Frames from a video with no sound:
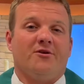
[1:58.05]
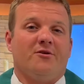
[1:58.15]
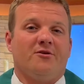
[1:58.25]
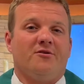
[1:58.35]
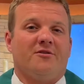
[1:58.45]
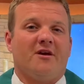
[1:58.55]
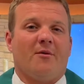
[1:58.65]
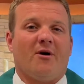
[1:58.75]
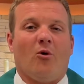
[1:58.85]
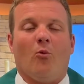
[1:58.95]
You think
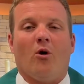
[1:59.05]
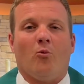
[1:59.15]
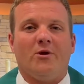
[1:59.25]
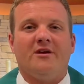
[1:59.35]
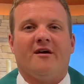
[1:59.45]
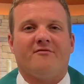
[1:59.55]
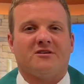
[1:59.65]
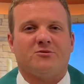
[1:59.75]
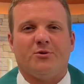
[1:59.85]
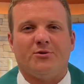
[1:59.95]
about what we have
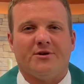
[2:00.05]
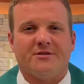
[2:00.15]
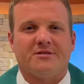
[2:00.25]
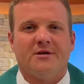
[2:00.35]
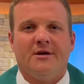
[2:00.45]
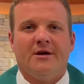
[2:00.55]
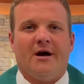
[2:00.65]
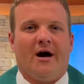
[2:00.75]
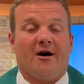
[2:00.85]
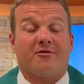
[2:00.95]
experienced
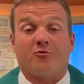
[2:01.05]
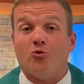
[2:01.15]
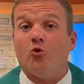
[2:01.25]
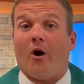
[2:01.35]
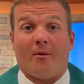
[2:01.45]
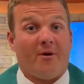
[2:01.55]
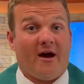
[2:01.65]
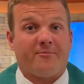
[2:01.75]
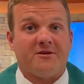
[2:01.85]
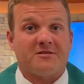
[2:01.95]
through our
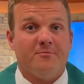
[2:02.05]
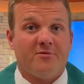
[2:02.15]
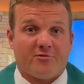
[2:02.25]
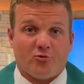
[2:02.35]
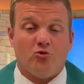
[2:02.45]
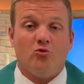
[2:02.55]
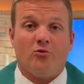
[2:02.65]
baptism, through